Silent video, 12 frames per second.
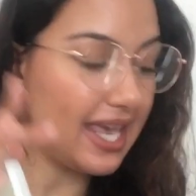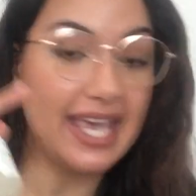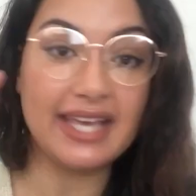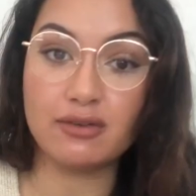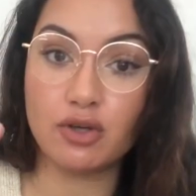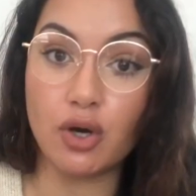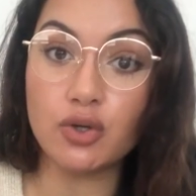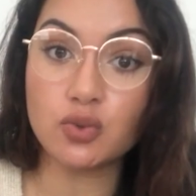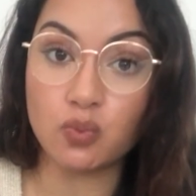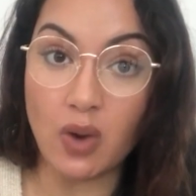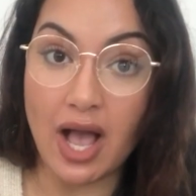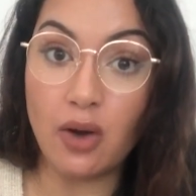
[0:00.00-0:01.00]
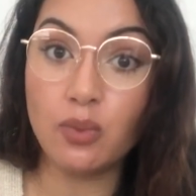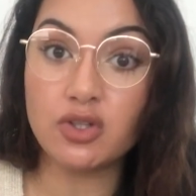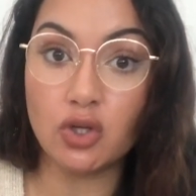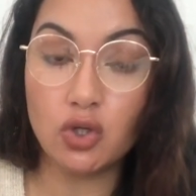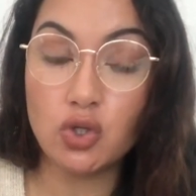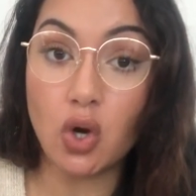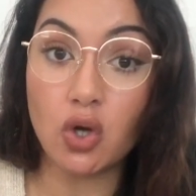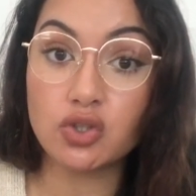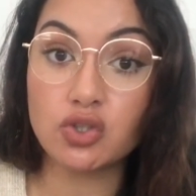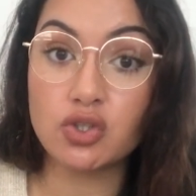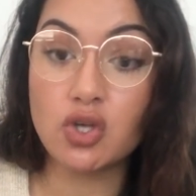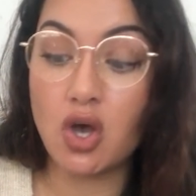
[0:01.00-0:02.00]
It goes well with a
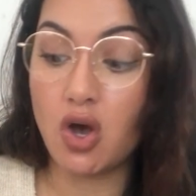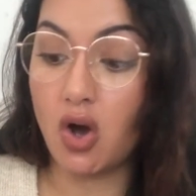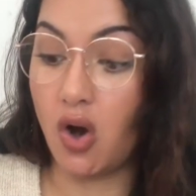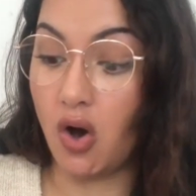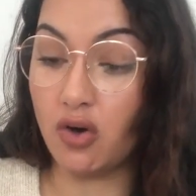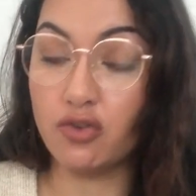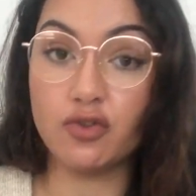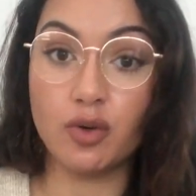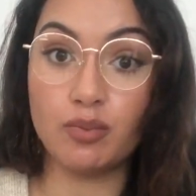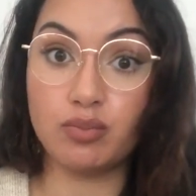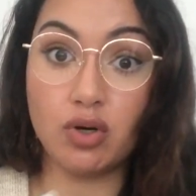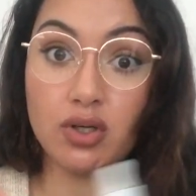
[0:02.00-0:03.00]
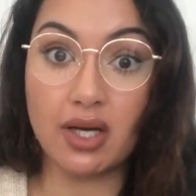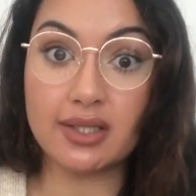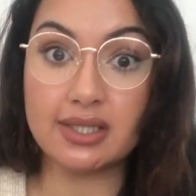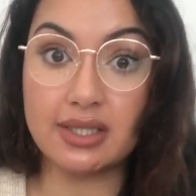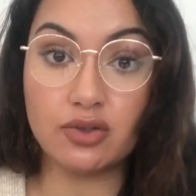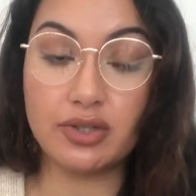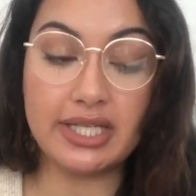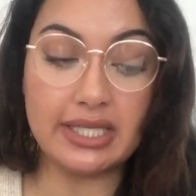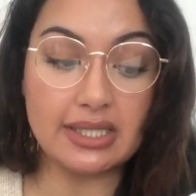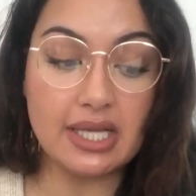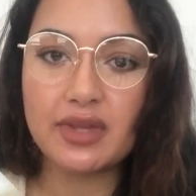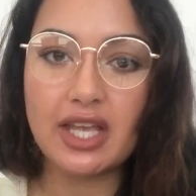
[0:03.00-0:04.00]
lot of products and
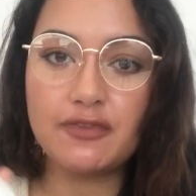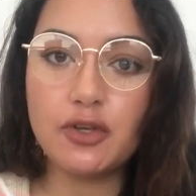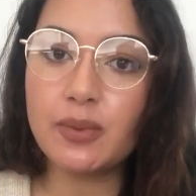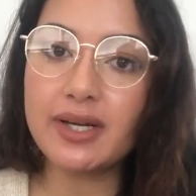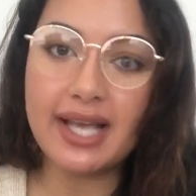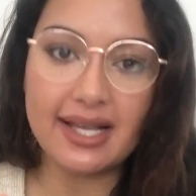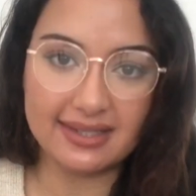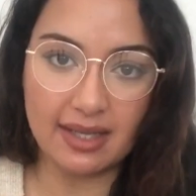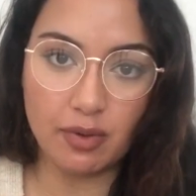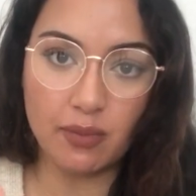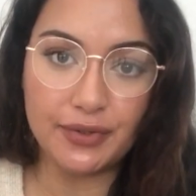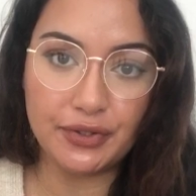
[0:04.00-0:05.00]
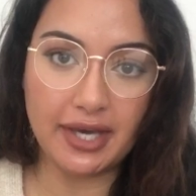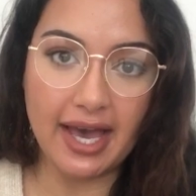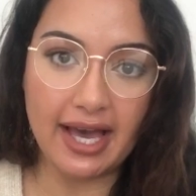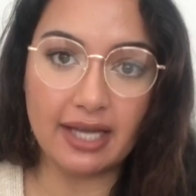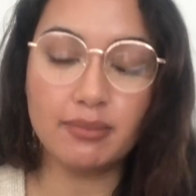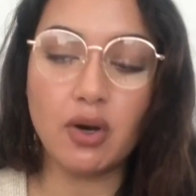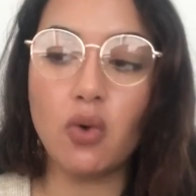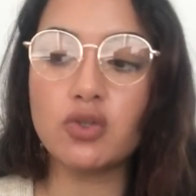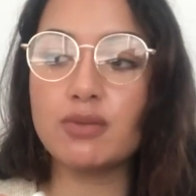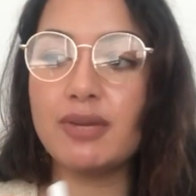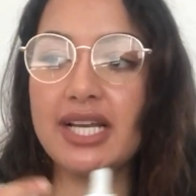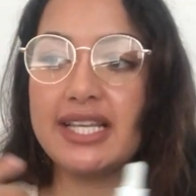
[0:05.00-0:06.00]
ingredients. If you want to get a separate one, you can, but
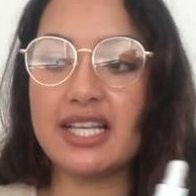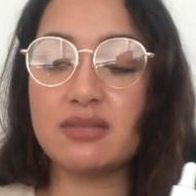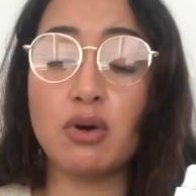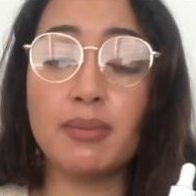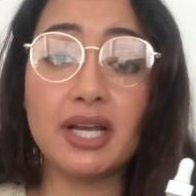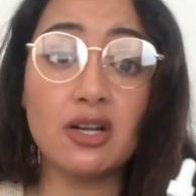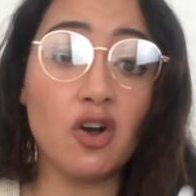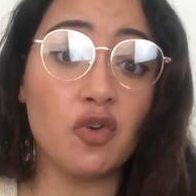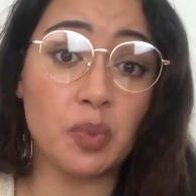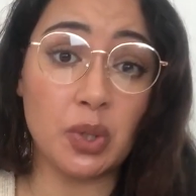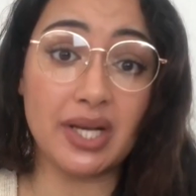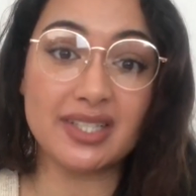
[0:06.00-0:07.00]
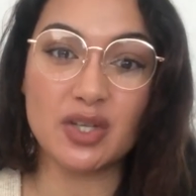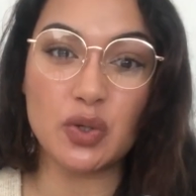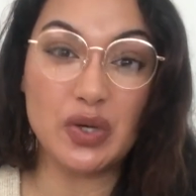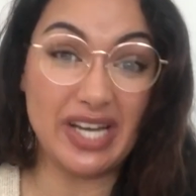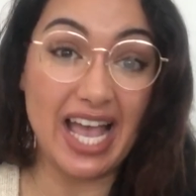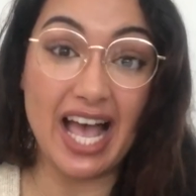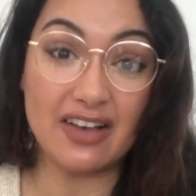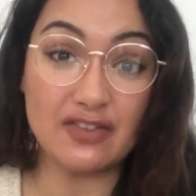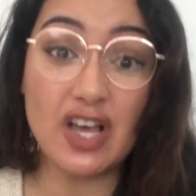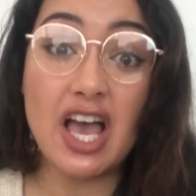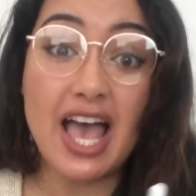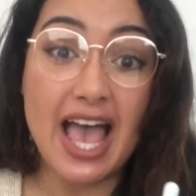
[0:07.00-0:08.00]
ultimately there's probably a lot of products that already have
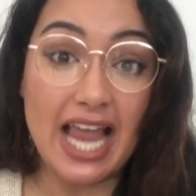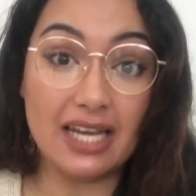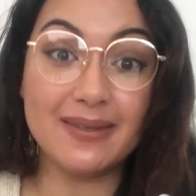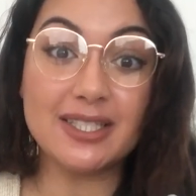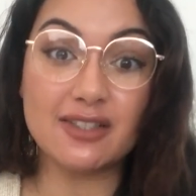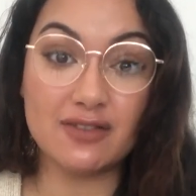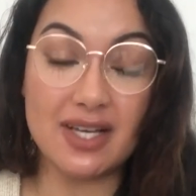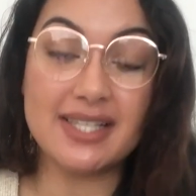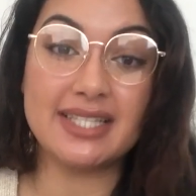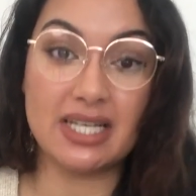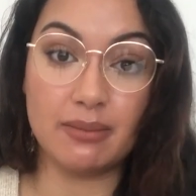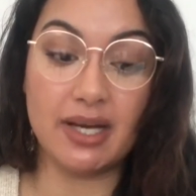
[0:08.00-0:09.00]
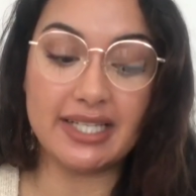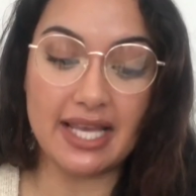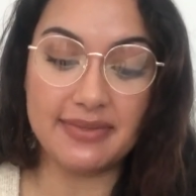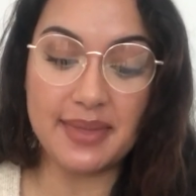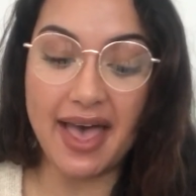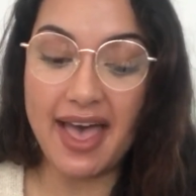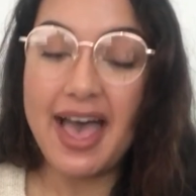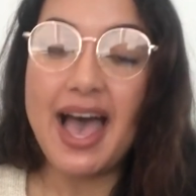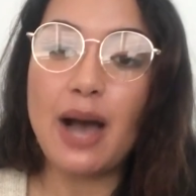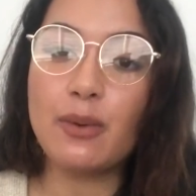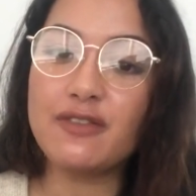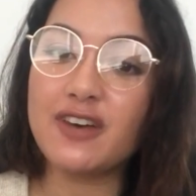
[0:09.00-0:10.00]
elements of niacinamide in there.
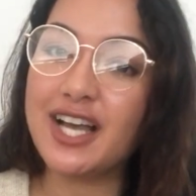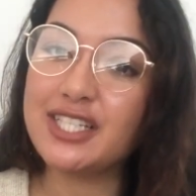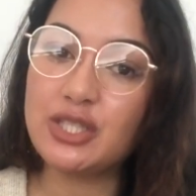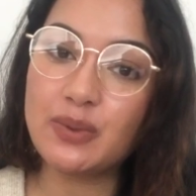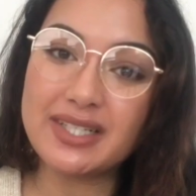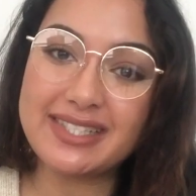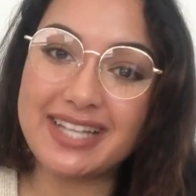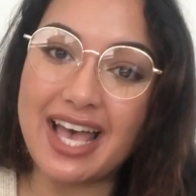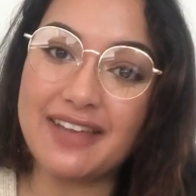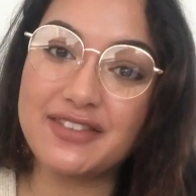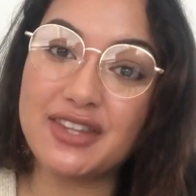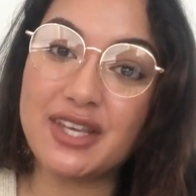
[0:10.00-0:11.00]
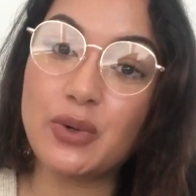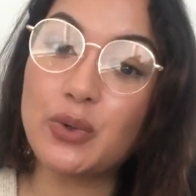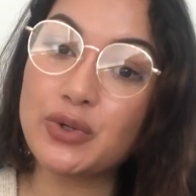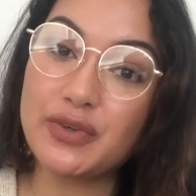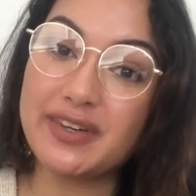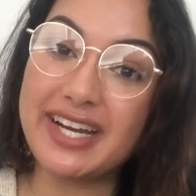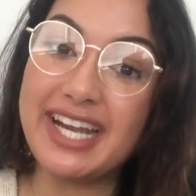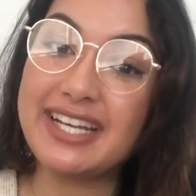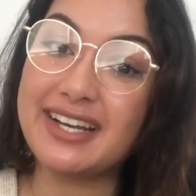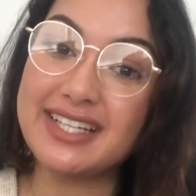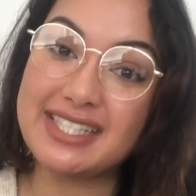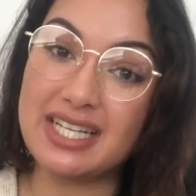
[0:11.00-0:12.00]
However, I do understand that the Ordinary
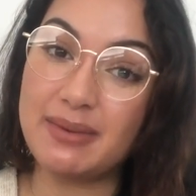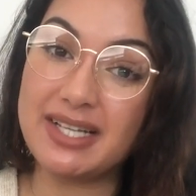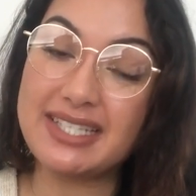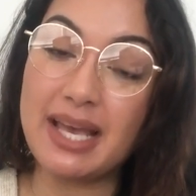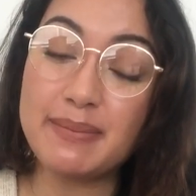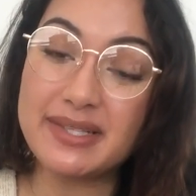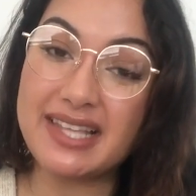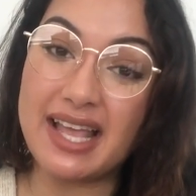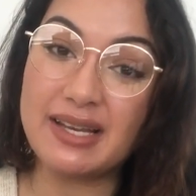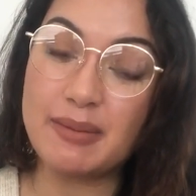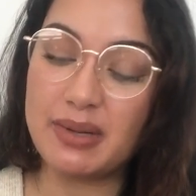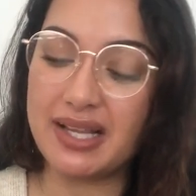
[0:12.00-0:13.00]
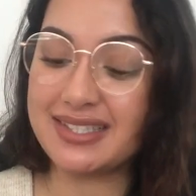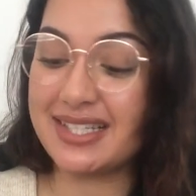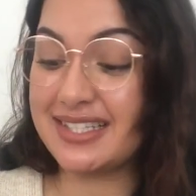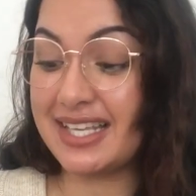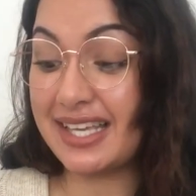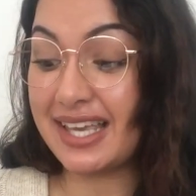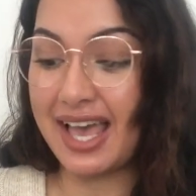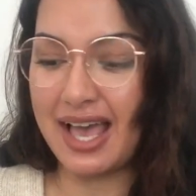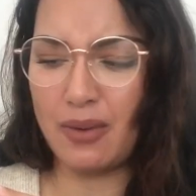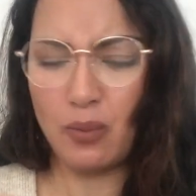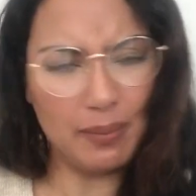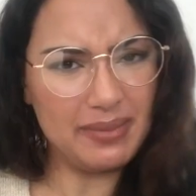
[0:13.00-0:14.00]
niacinamide 10% plus zinc
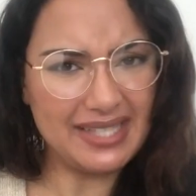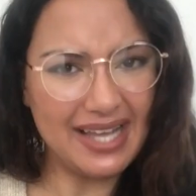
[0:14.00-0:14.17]
1%?